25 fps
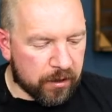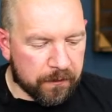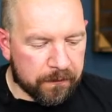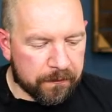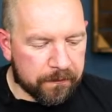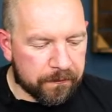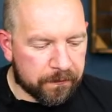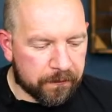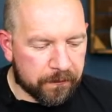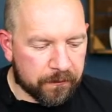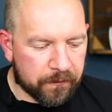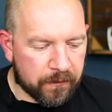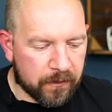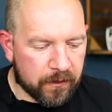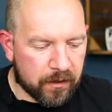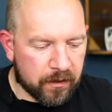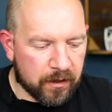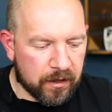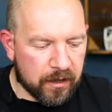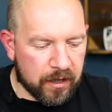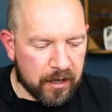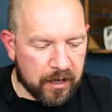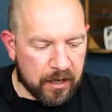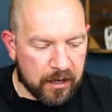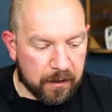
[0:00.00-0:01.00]
them
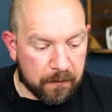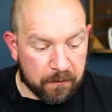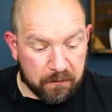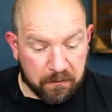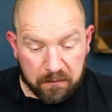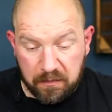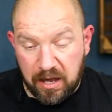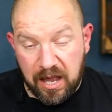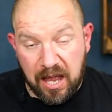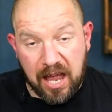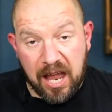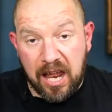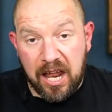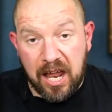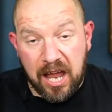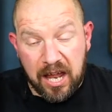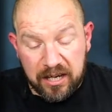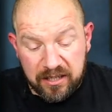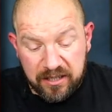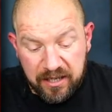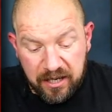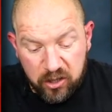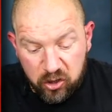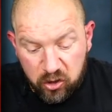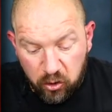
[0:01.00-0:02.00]
um,
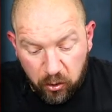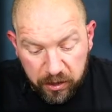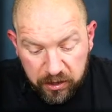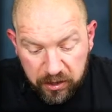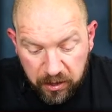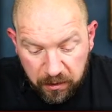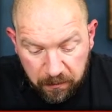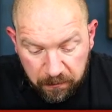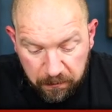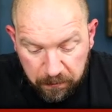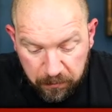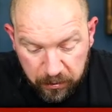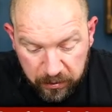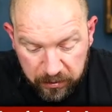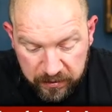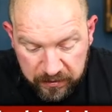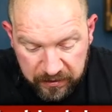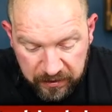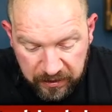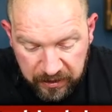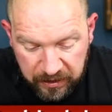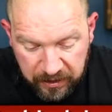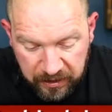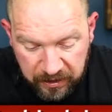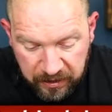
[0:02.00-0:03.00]
and enjoyed them, but
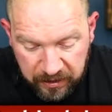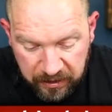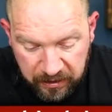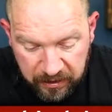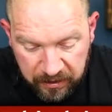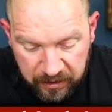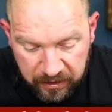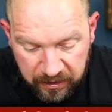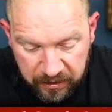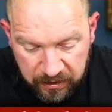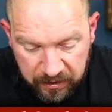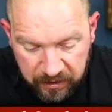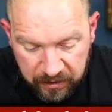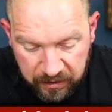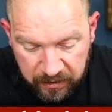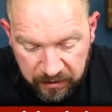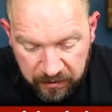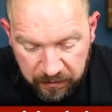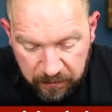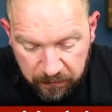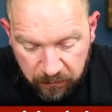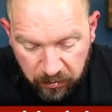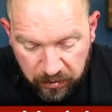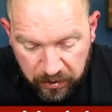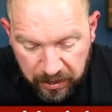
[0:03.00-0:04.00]
uh,
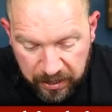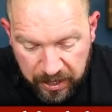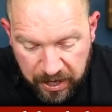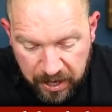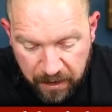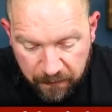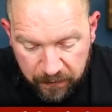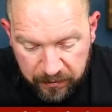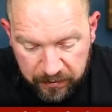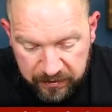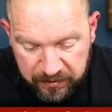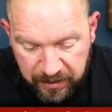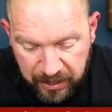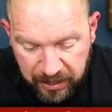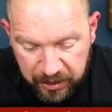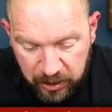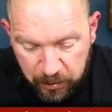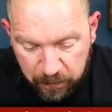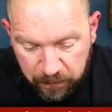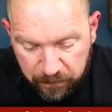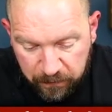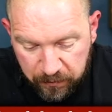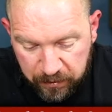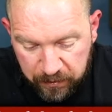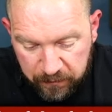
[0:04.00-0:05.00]
but then never signed
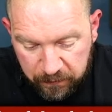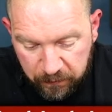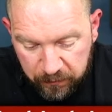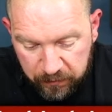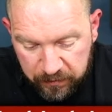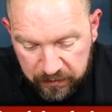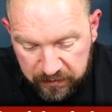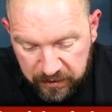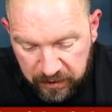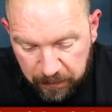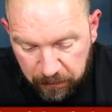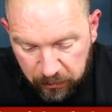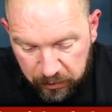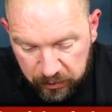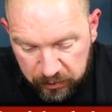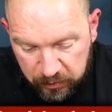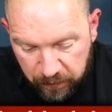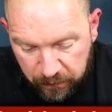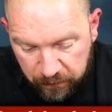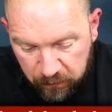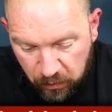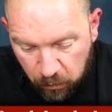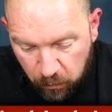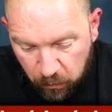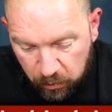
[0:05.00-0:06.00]
up for, for Disney Plus,
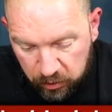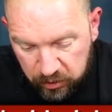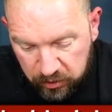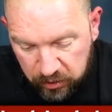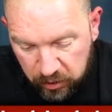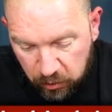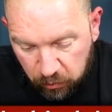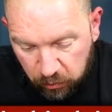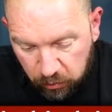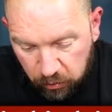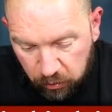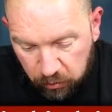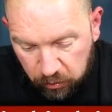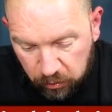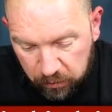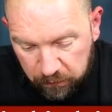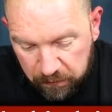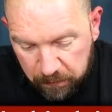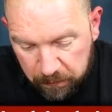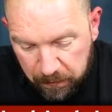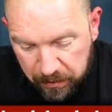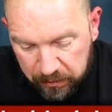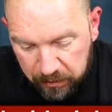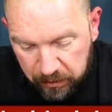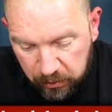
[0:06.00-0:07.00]
so I've not watched the, all of
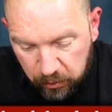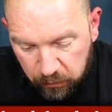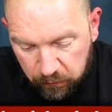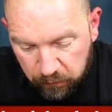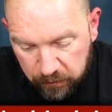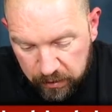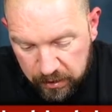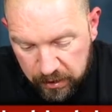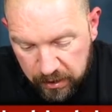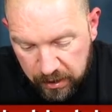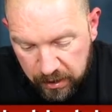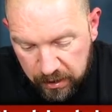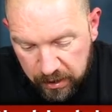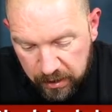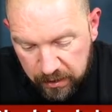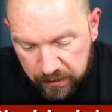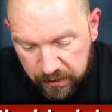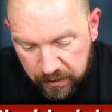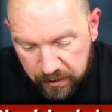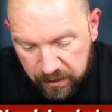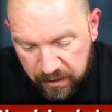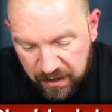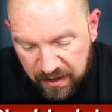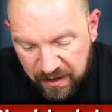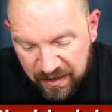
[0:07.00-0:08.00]
the Mandalorian yet
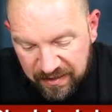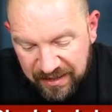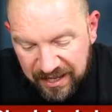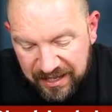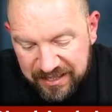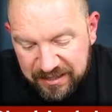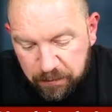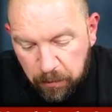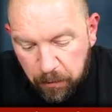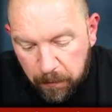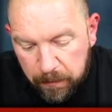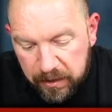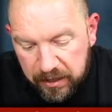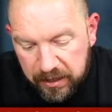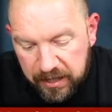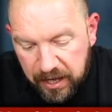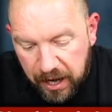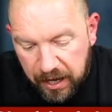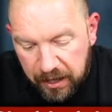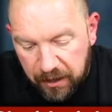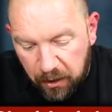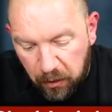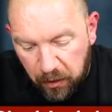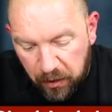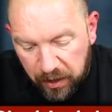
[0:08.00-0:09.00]
either. That's probably the
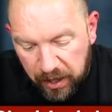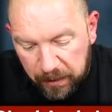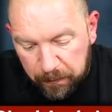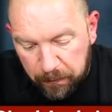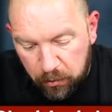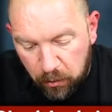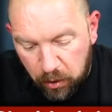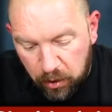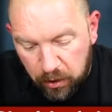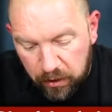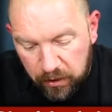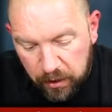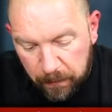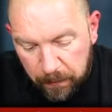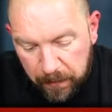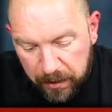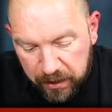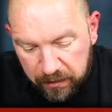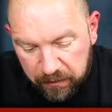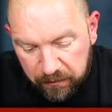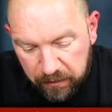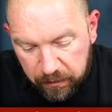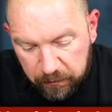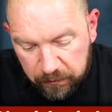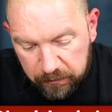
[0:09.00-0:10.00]
kind of thing I'd put on in the
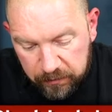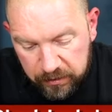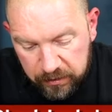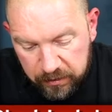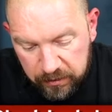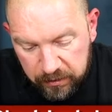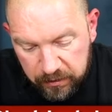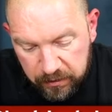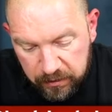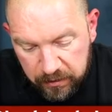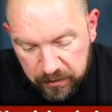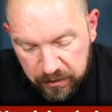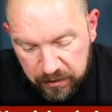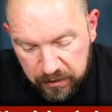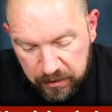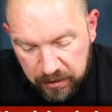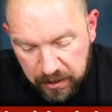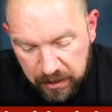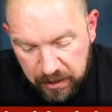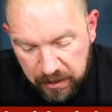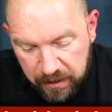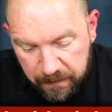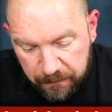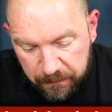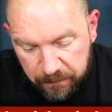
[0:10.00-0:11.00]
background.
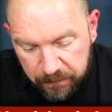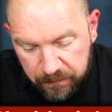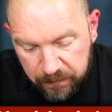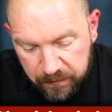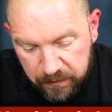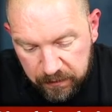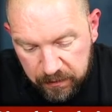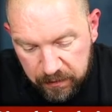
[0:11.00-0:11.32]
Um,